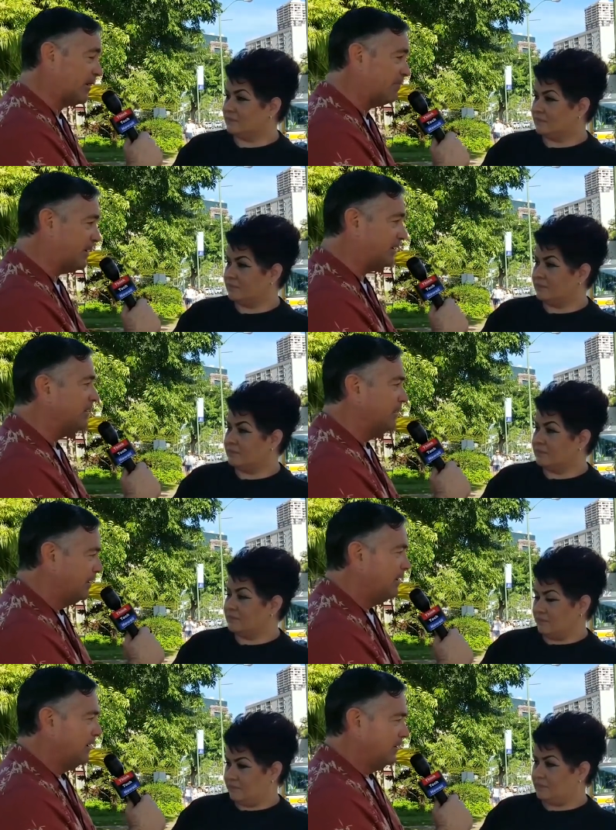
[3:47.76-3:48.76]
Speaker 1: government
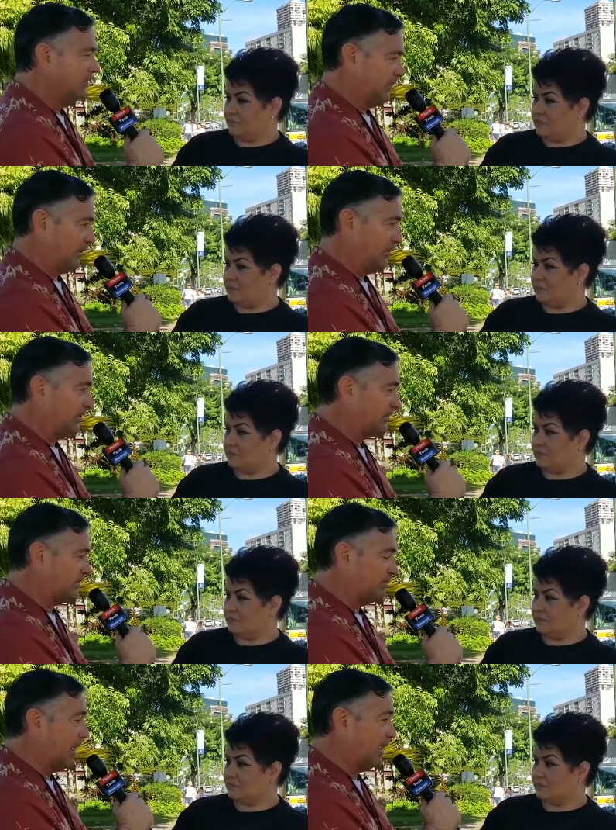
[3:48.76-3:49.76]
took
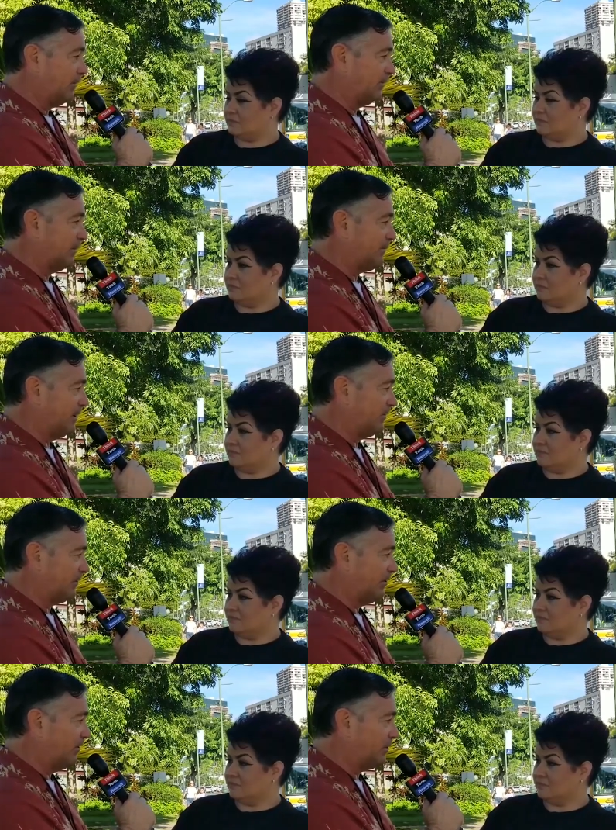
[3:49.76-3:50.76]
this as something as
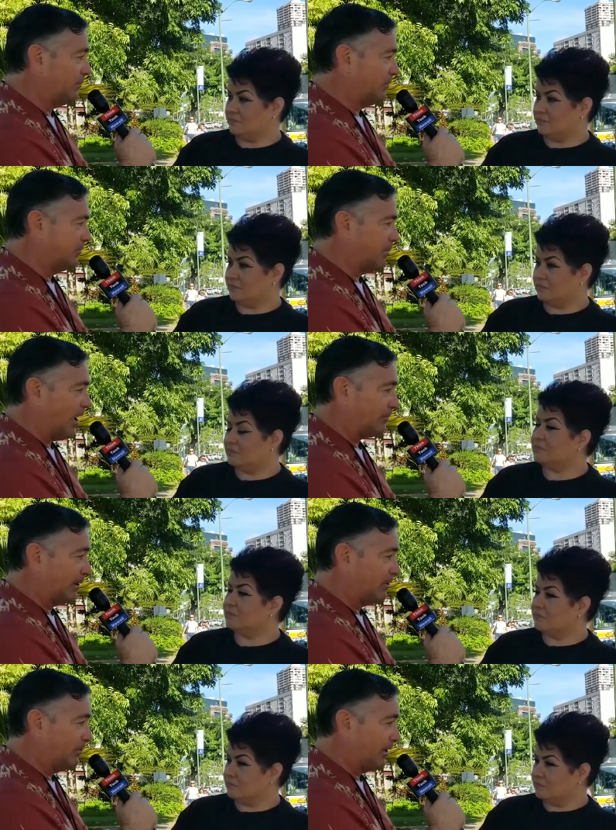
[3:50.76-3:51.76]
serious and
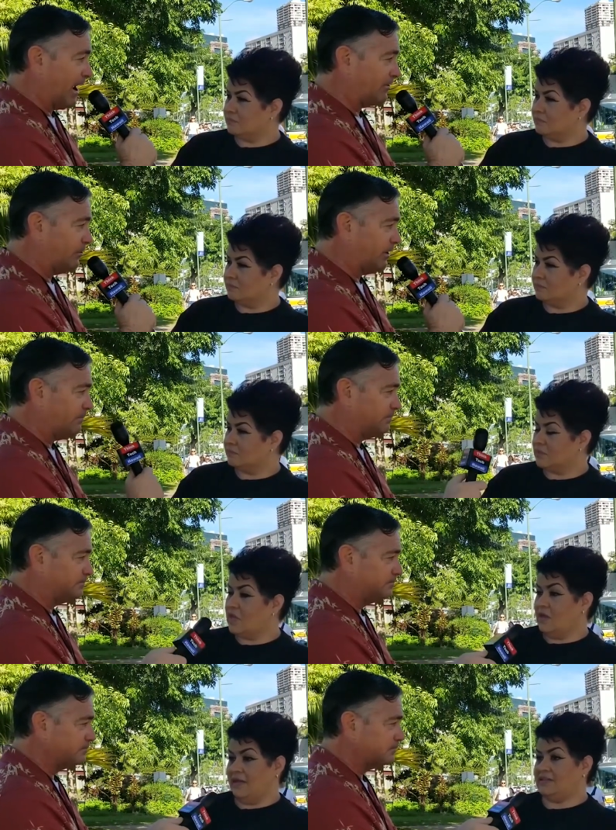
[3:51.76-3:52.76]
possibly could react to it?
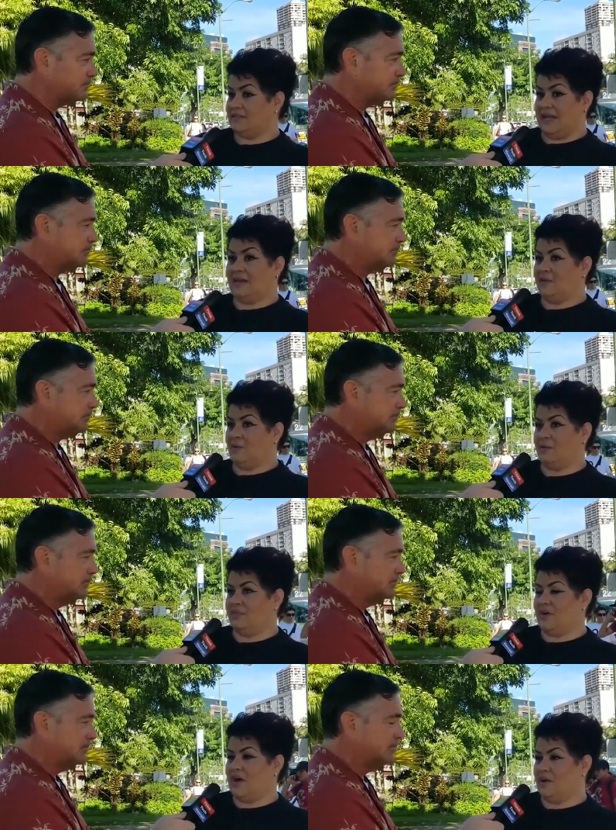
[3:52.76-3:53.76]
Speaker 2: That's exactly what
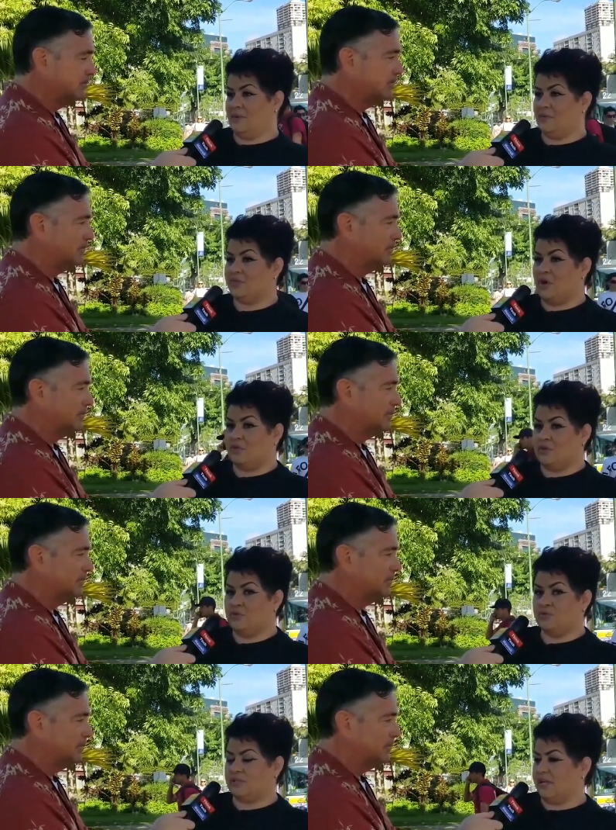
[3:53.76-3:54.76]
we thought. I mean, with all the
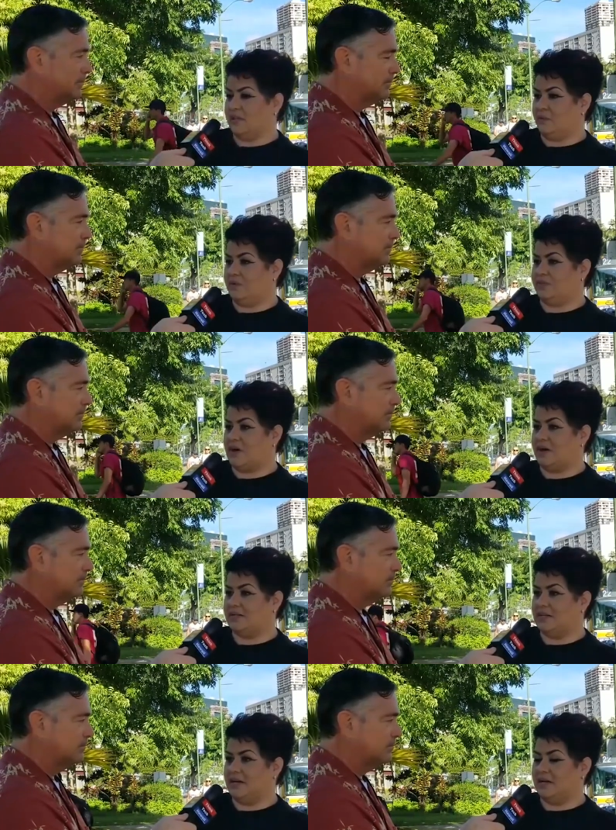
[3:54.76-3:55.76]
news lately, we
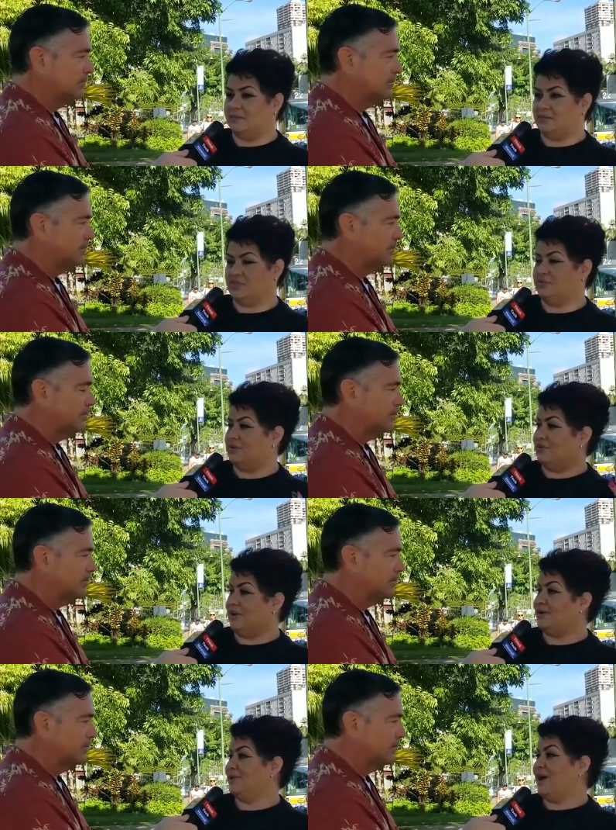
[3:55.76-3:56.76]
thought, shoot, you know,
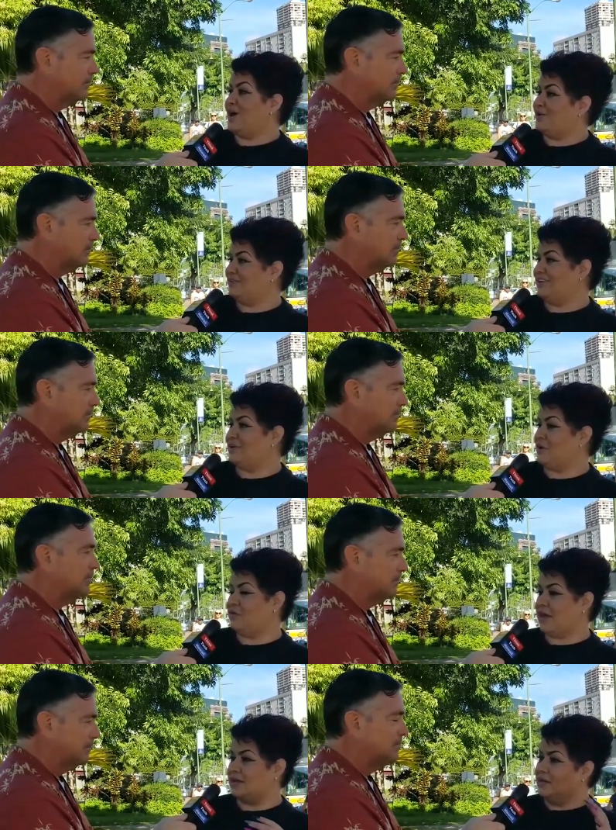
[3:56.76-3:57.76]
here we go. You know,
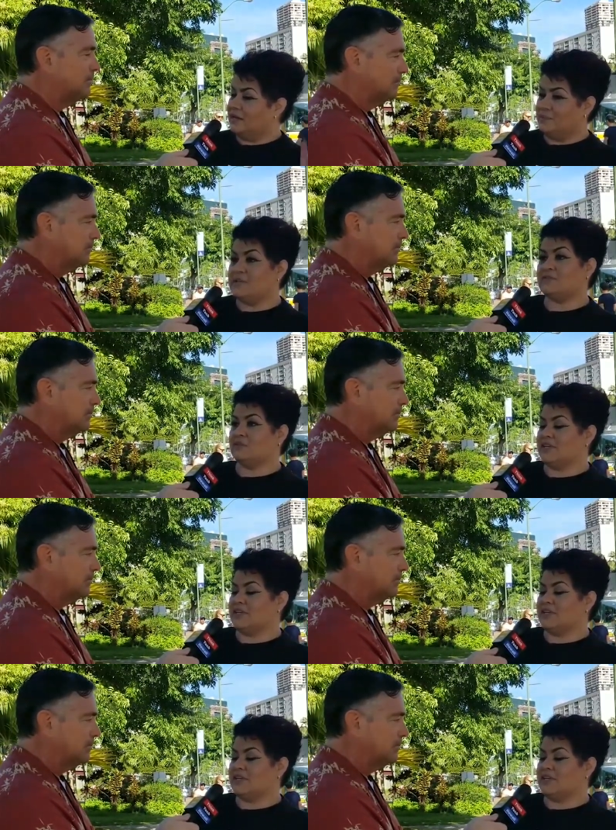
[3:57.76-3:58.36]
all that missile